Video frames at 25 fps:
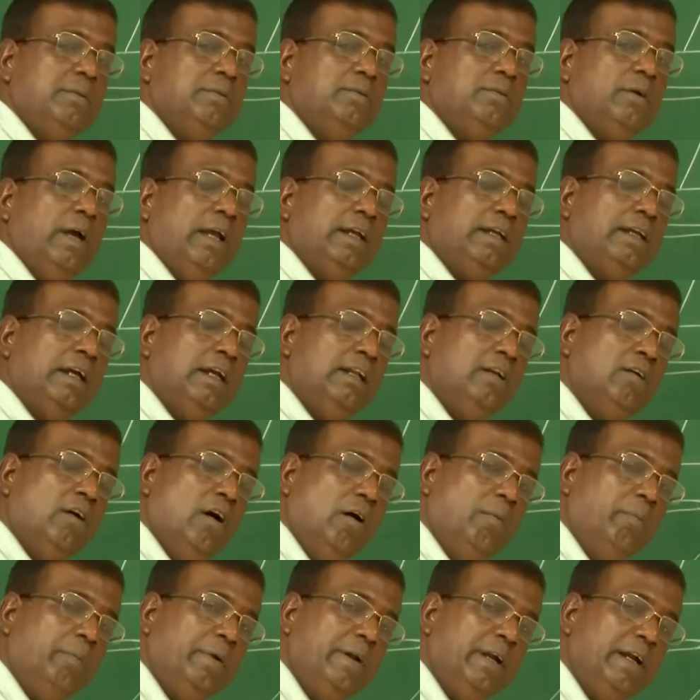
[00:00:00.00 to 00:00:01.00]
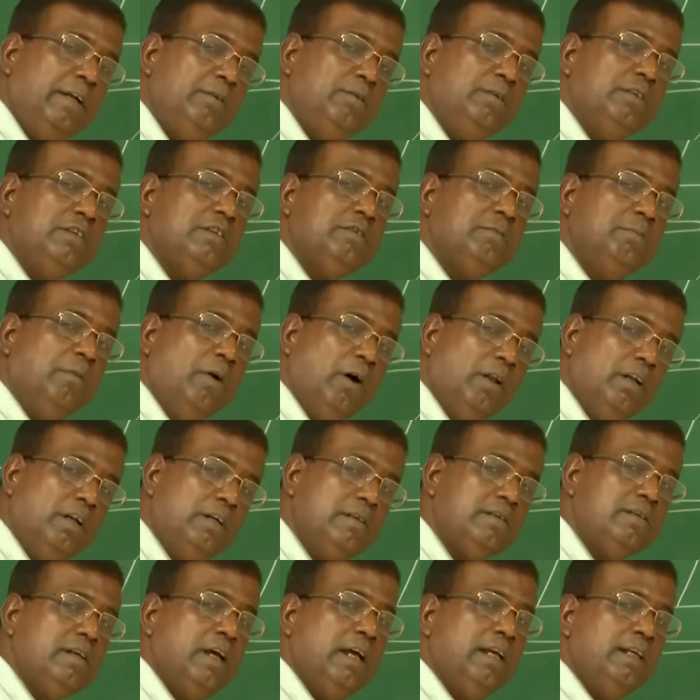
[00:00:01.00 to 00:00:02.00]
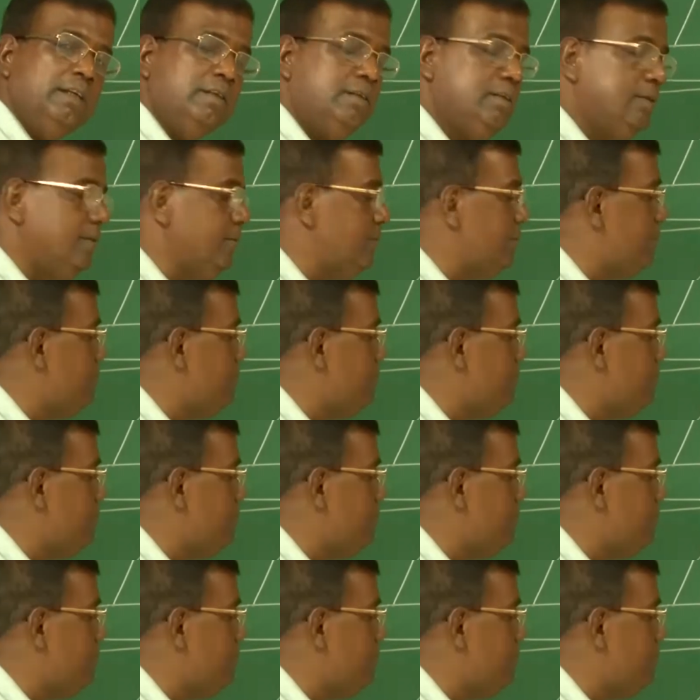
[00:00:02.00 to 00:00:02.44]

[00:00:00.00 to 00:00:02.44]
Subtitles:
so I can operate with a smaller size,